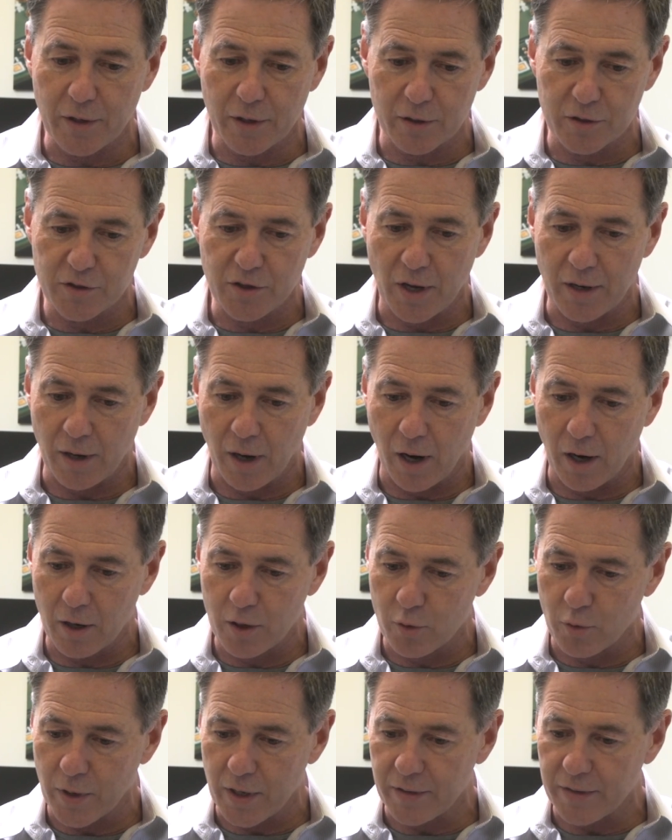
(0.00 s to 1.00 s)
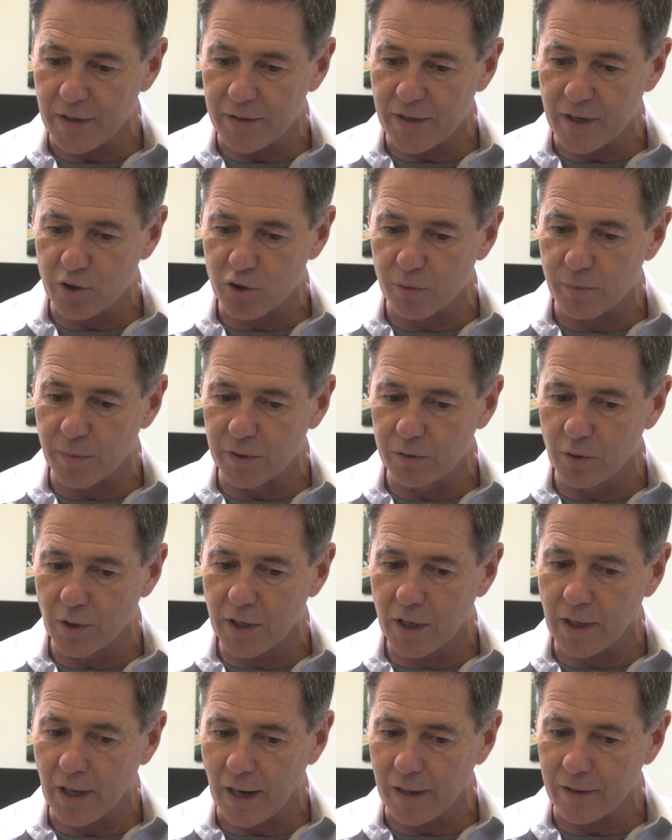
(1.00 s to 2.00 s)
there's an artery that they should be
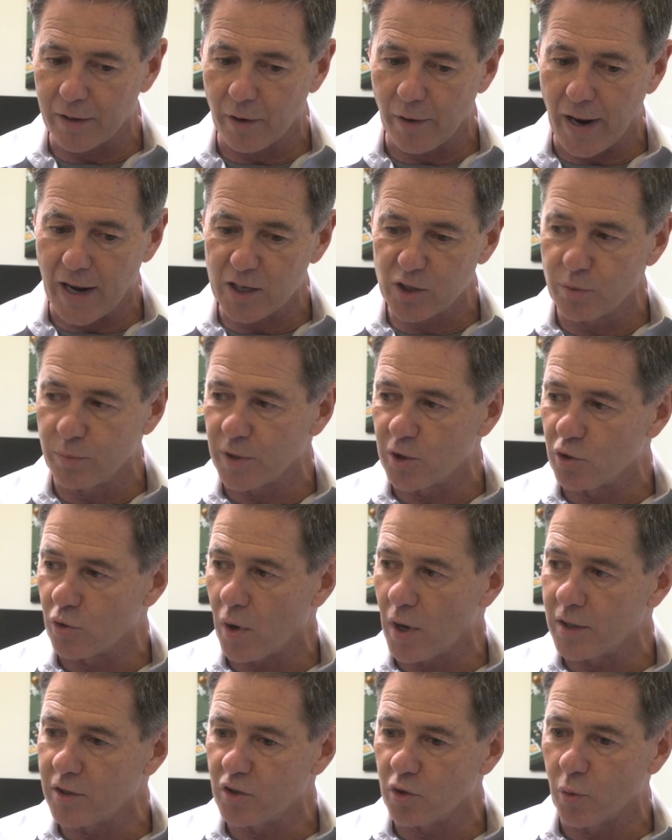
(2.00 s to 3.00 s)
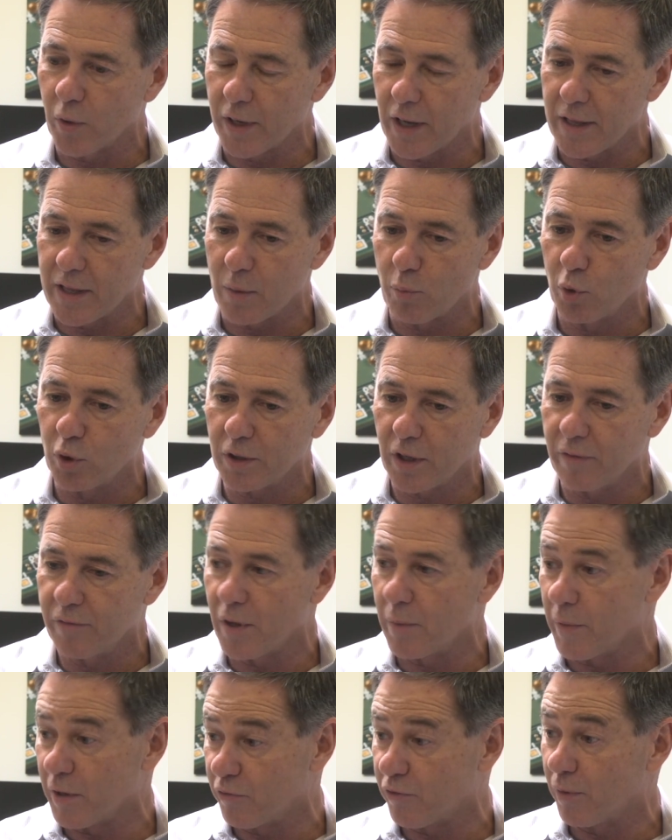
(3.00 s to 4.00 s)
looking at, and their eyes will be drawn to it, and then we'll give
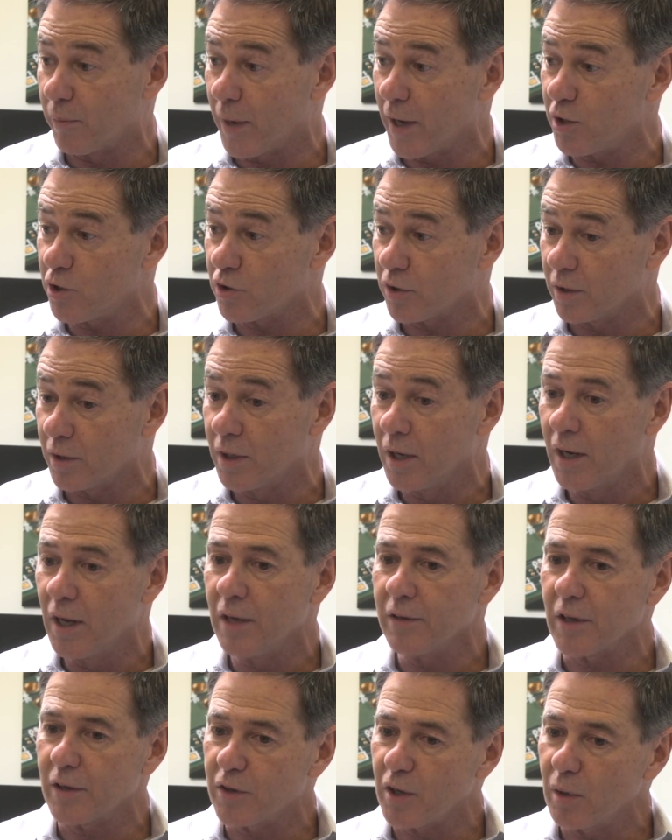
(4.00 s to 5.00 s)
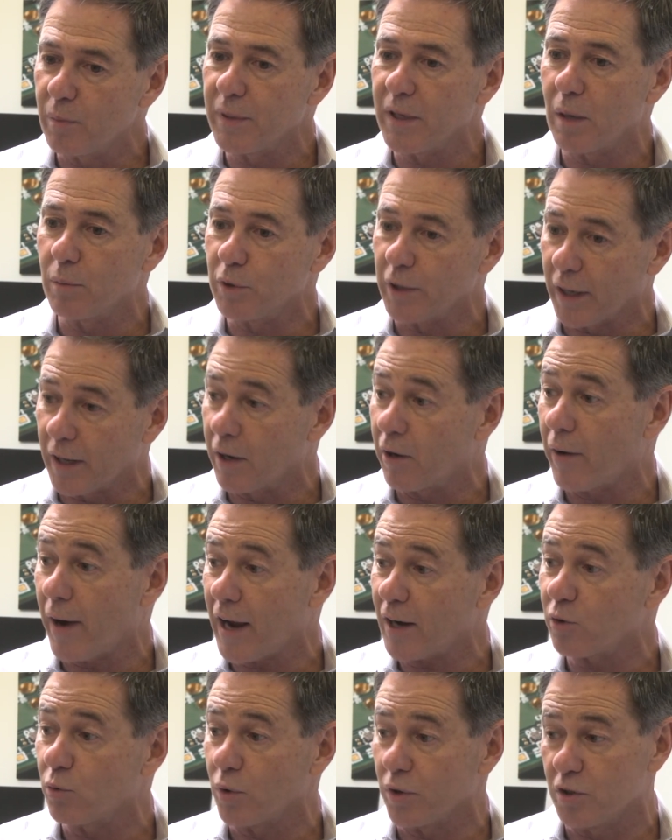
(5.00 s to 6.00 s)
them information that they'll be able to
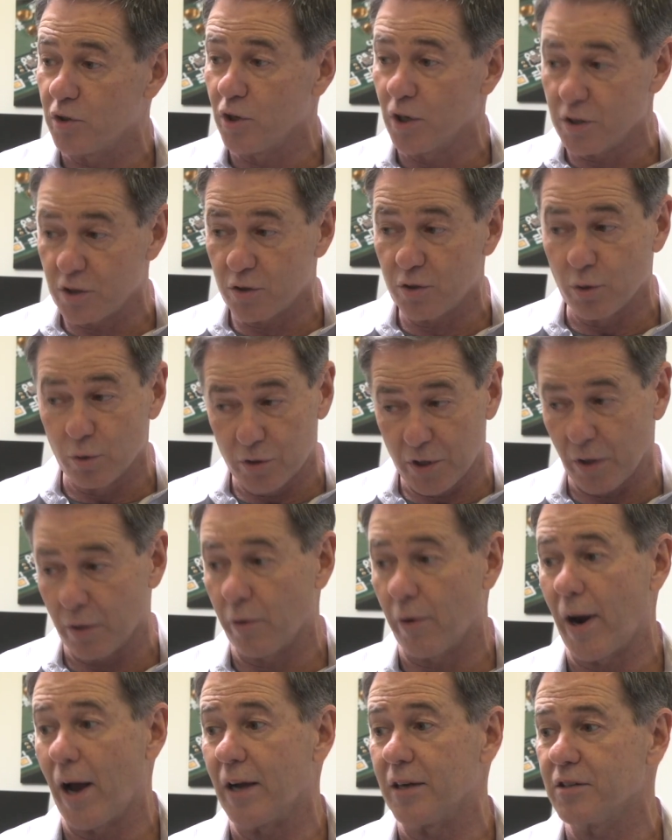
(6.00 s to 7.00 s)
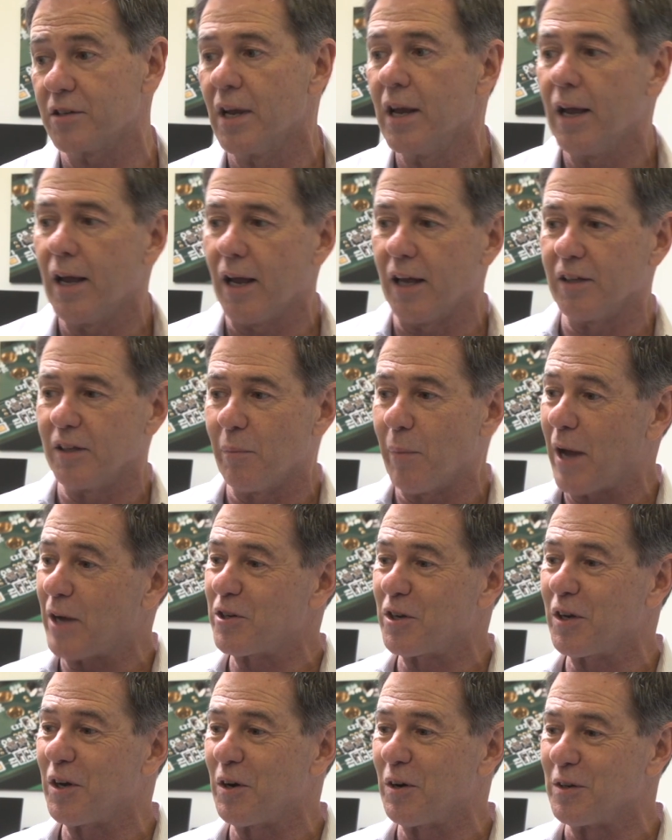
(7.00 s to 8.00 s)
interact with just using their eyes. And the
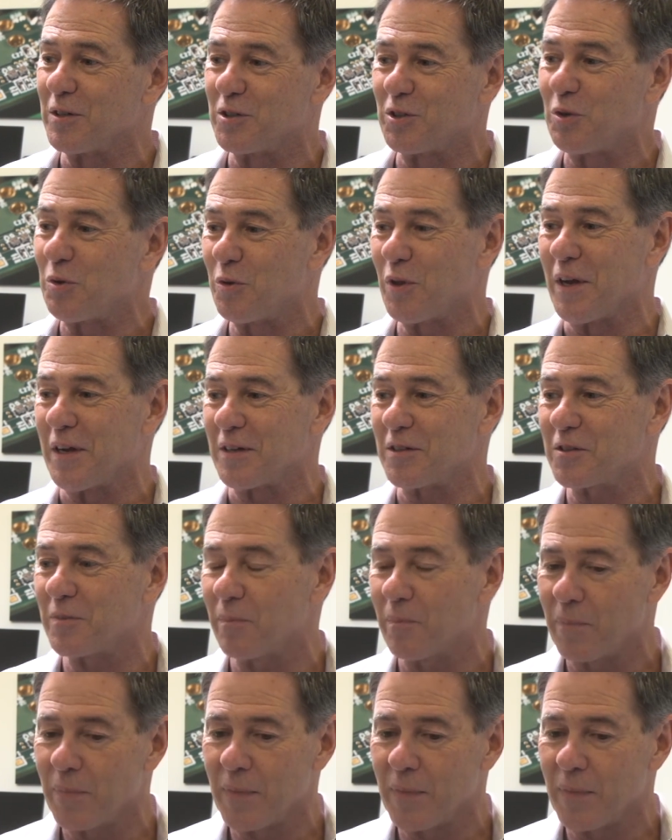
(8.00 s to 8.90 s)
magic here is two things.